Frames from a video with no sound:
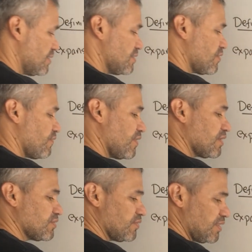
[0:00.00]
This
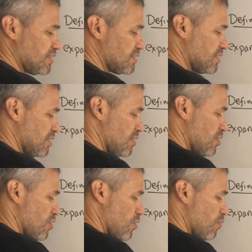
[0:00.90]
cofactor is
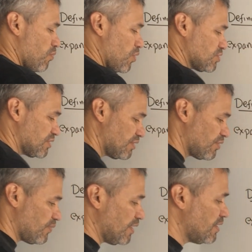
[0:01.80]

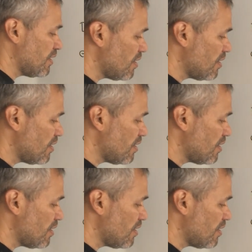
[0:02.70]
+3.